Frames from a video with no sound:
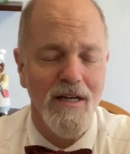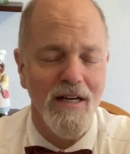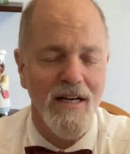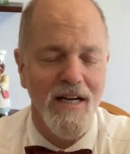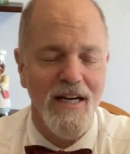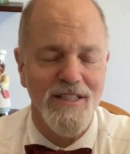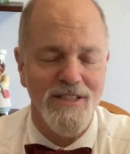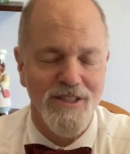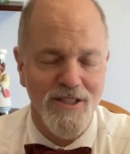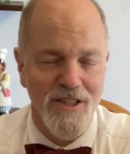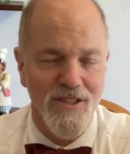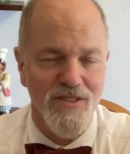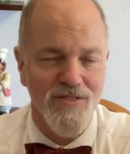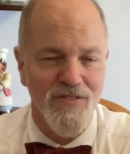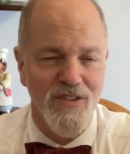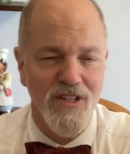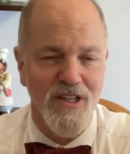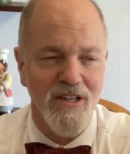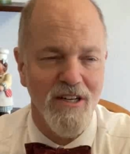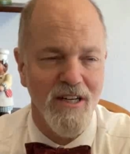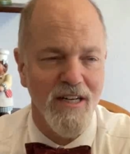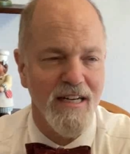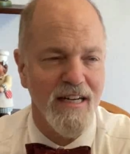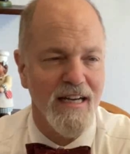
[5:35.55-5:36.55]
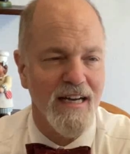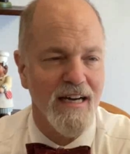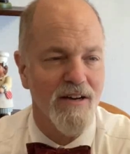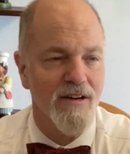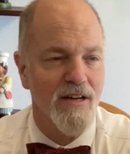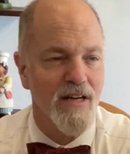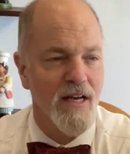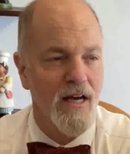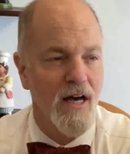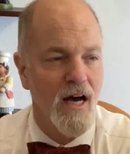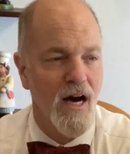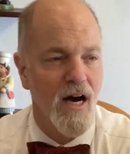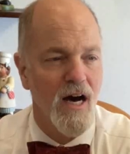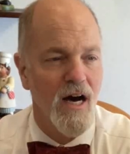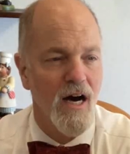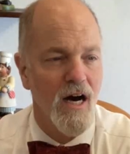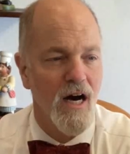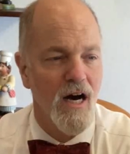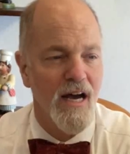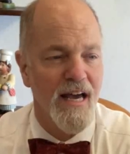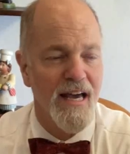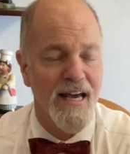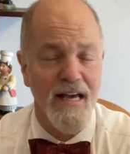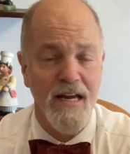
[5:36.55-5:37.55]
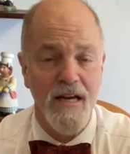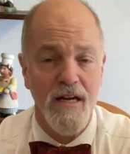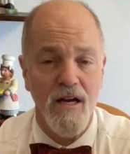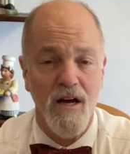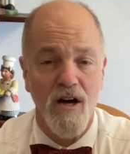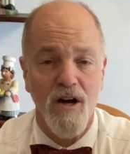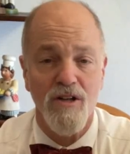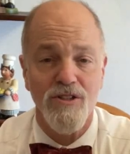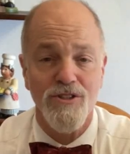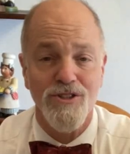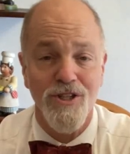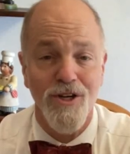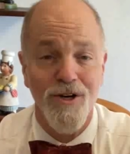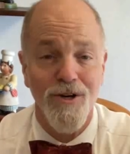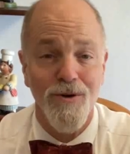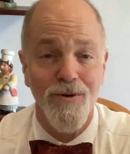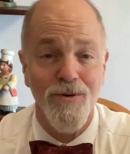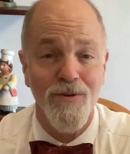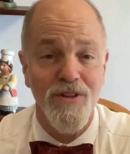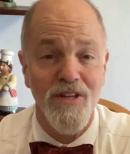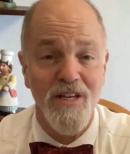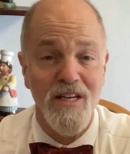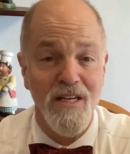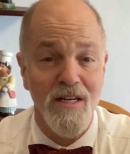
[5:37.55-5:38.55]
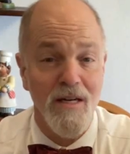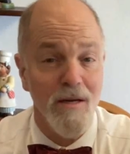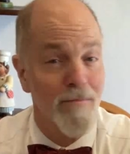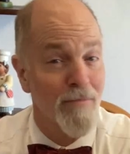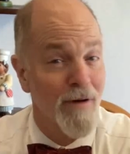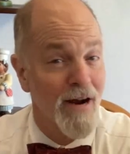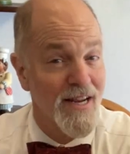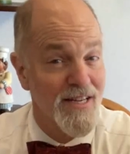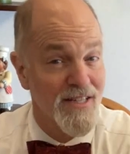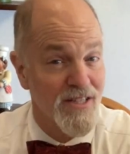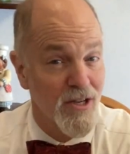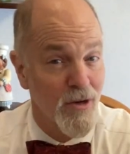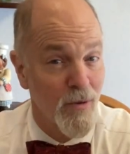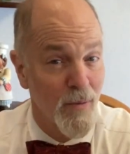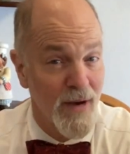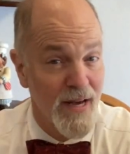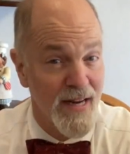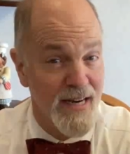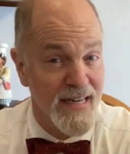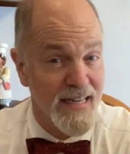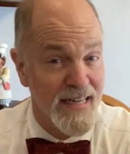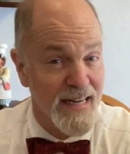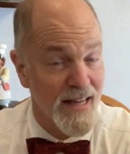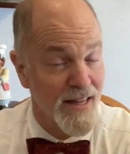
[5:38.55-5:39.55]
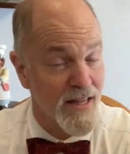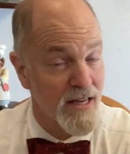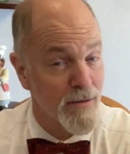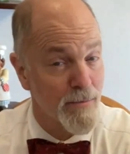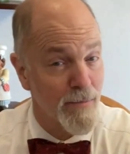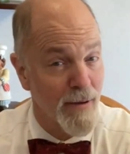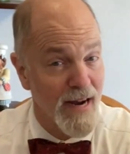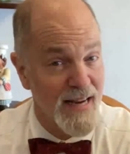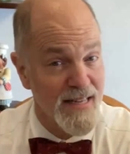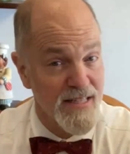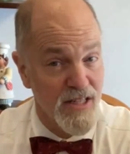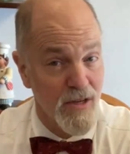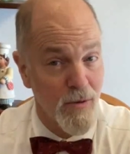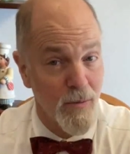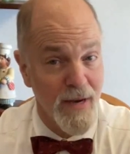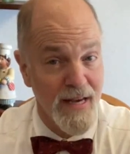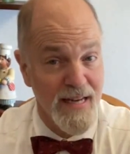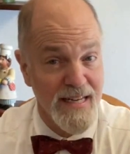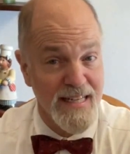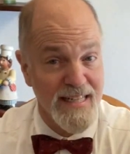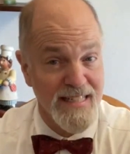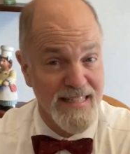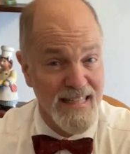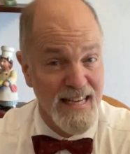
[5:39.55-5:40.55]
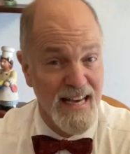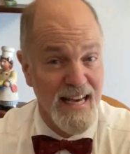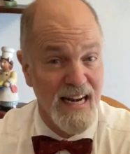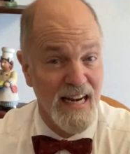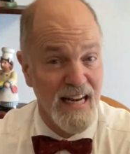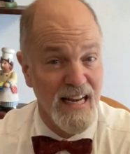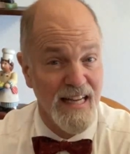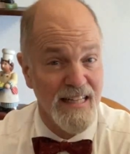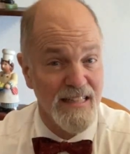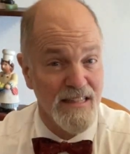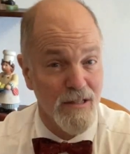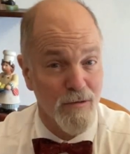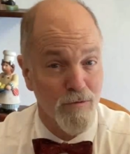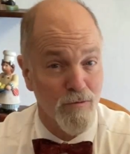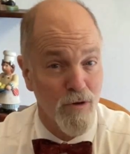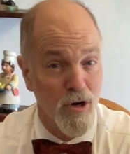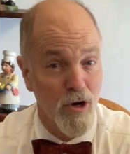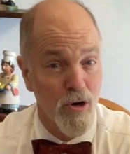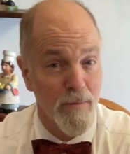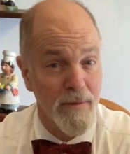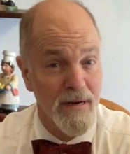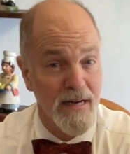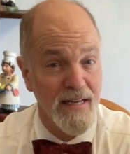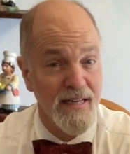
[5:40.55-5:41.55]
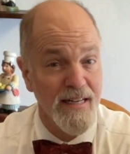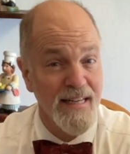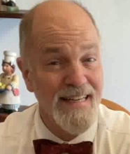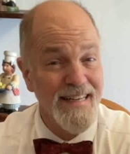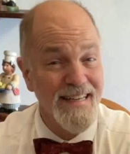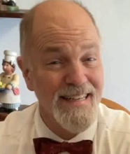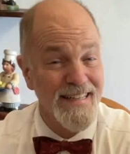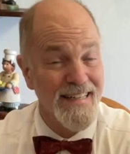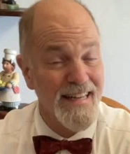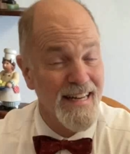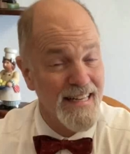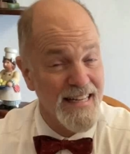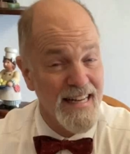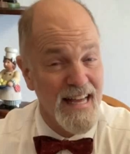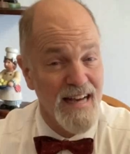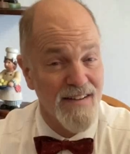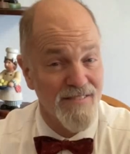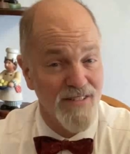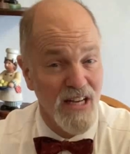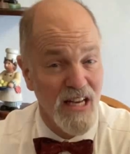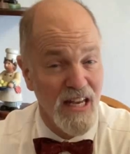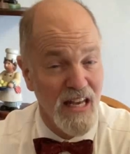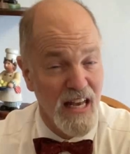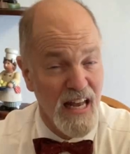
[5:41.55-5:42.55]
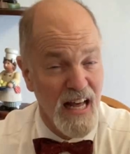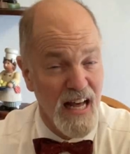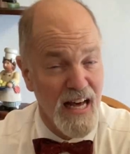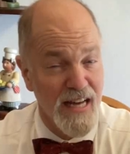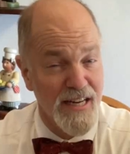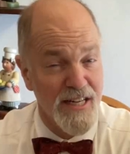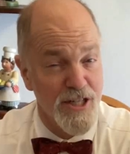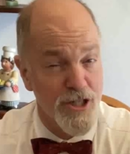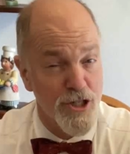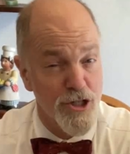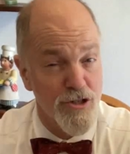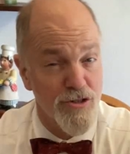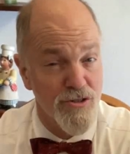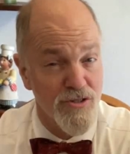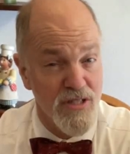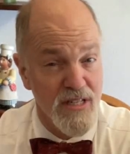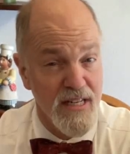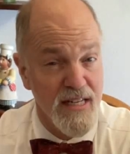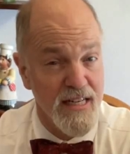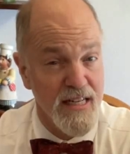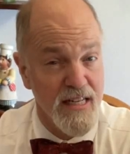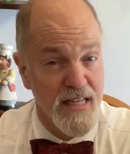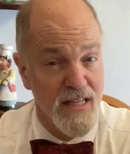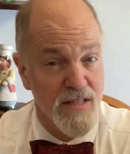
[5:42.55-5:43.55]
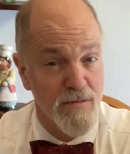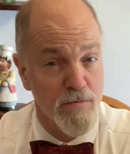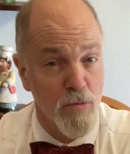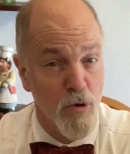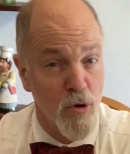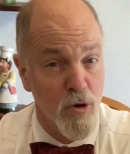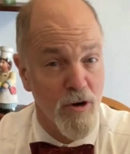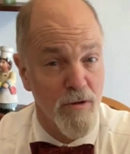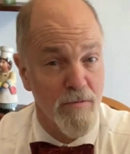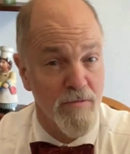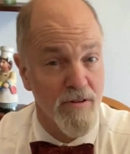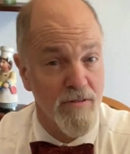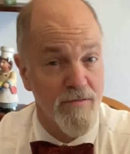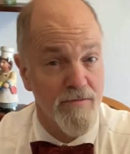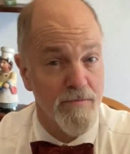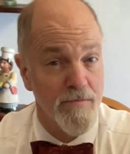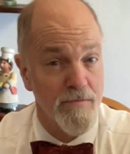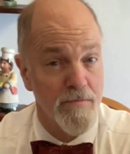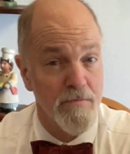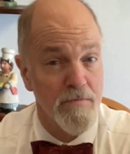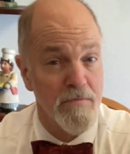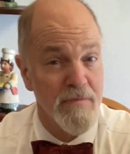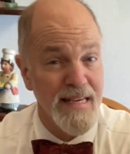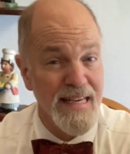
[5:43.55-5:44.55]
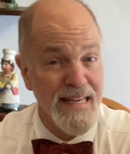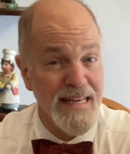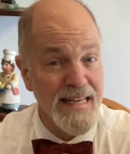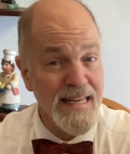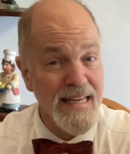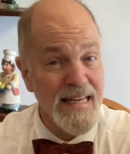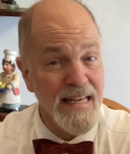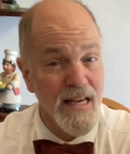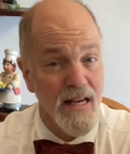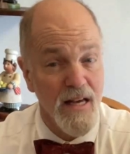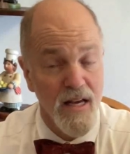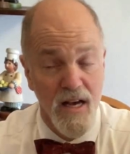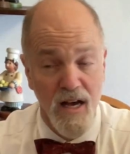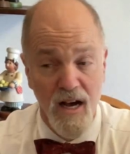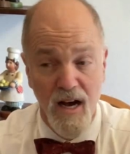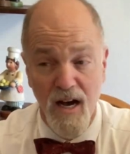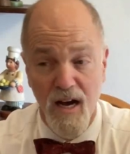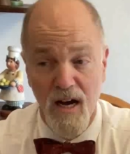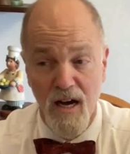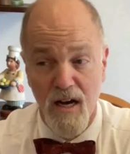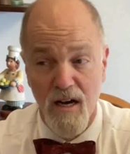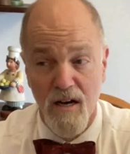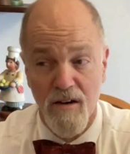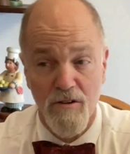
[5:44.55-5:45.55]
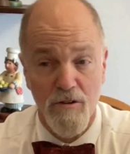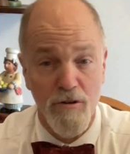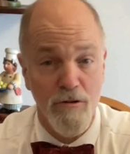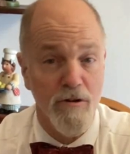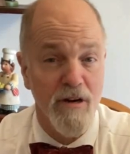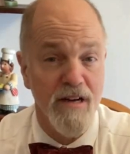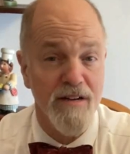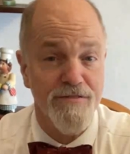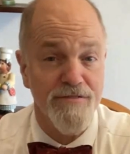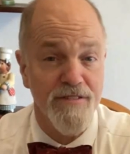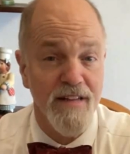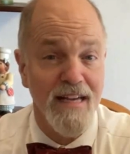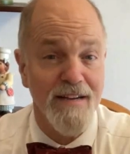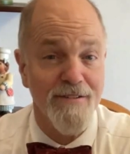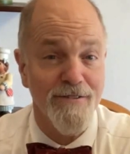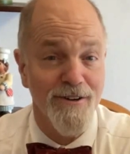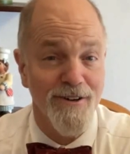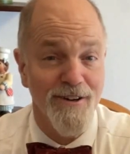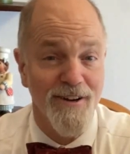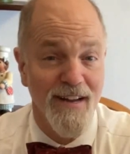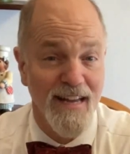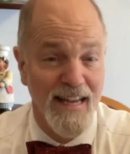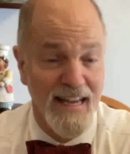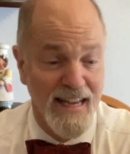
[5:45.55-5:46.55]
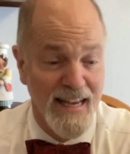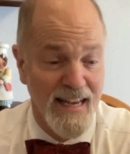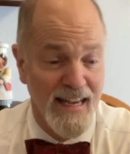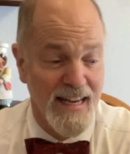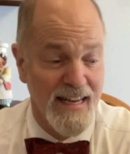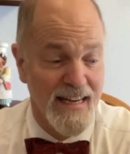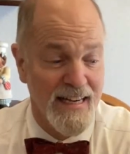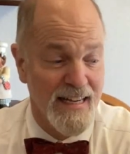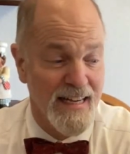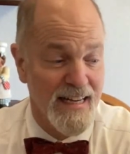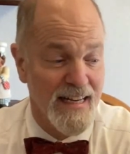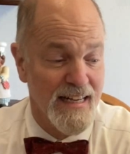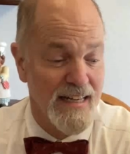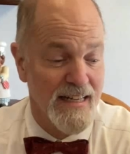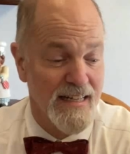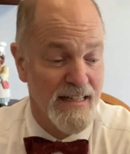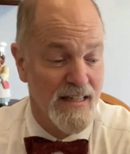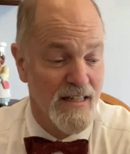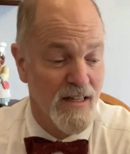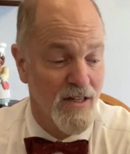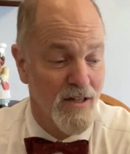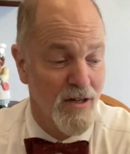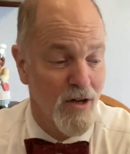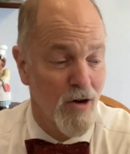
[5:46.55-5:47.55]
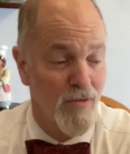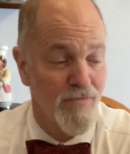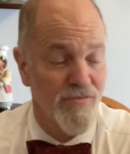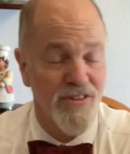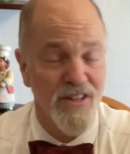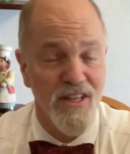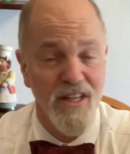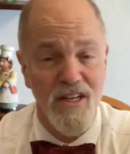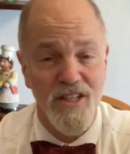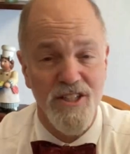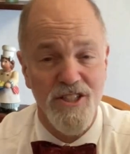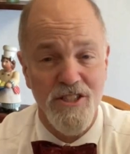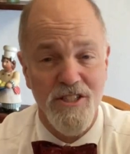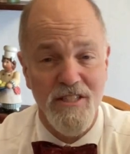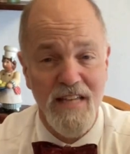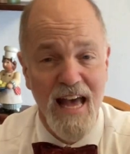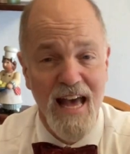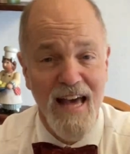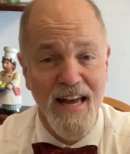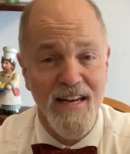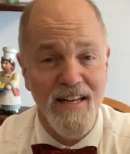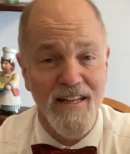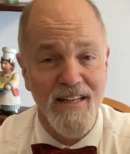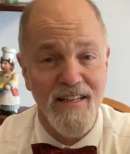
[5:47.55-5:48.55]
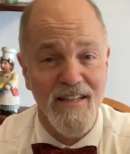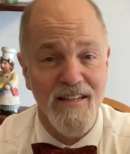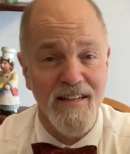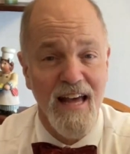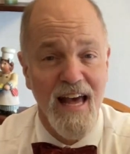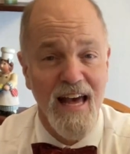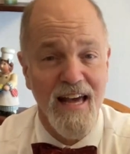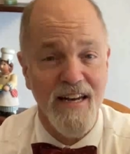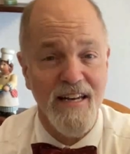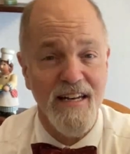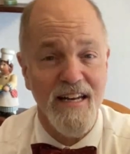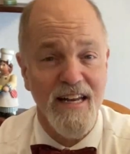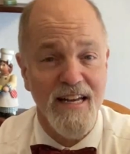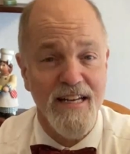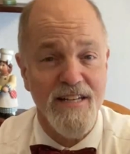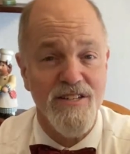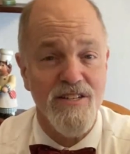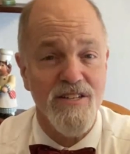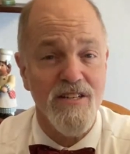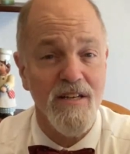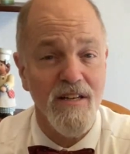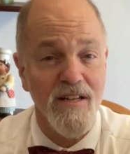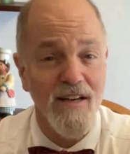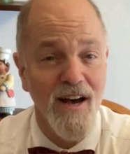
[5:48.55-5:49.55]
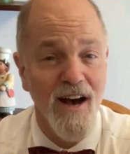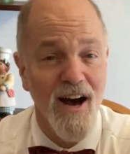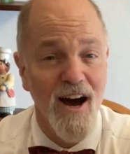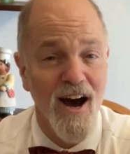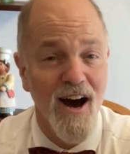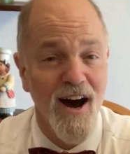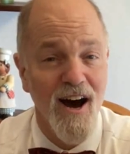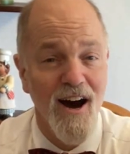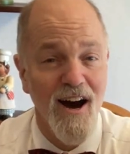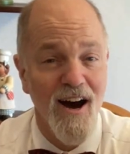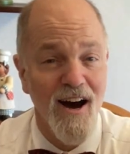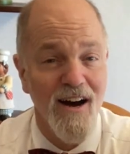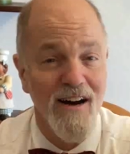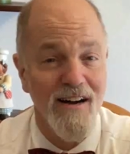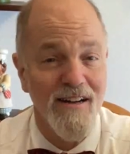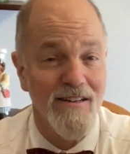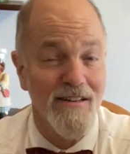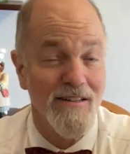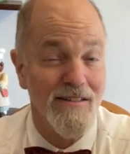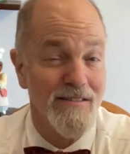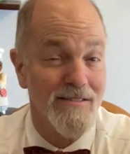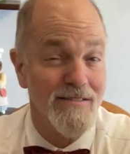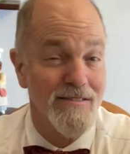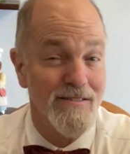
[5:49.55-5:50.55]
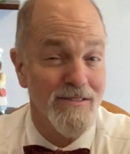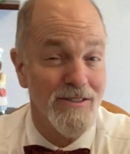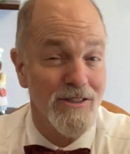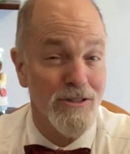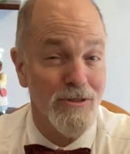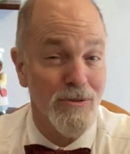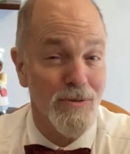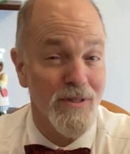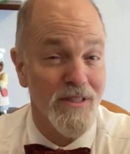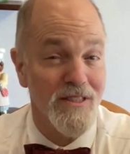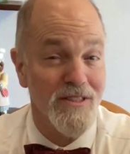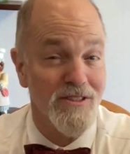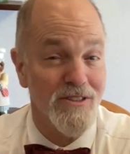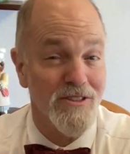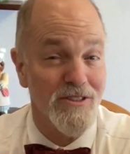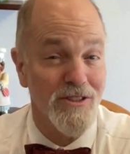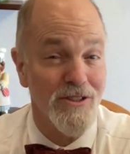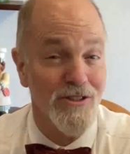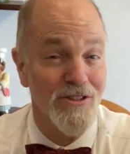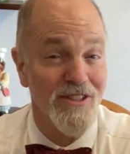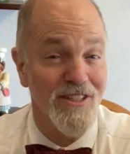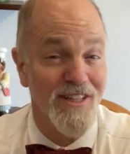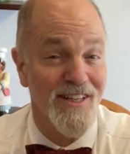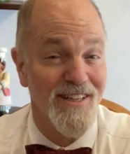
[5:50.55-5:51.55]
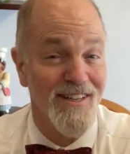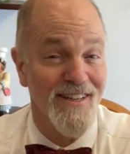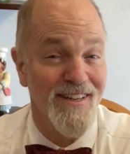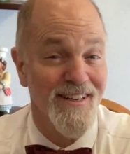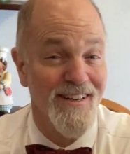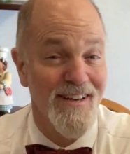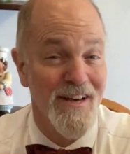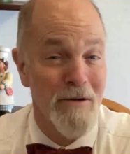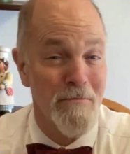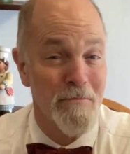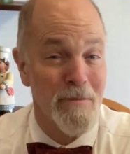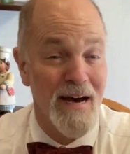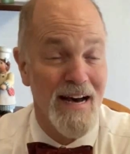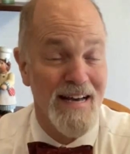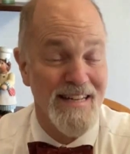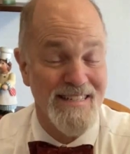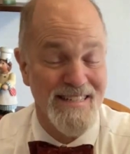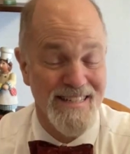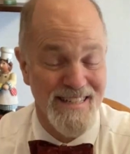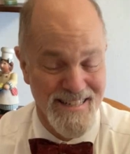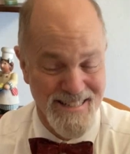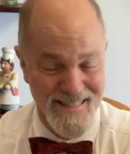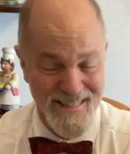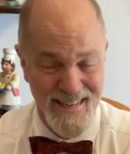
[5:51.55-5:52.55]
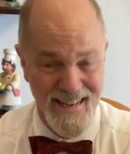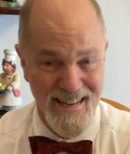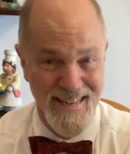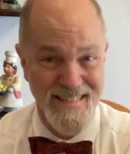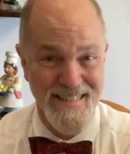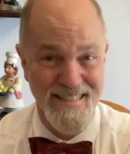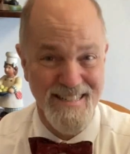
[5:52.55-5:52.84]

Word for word: I just figured it out. Uh, and also the Nebraska Wedding. Now the Nebraska Wedding is kind of like the Roma. doesn't have a lot of juice in it. It's more meaty, uh, great flavor, and uh, hopefully it'll just add a, add a nice uh, twist to the pasta sauce.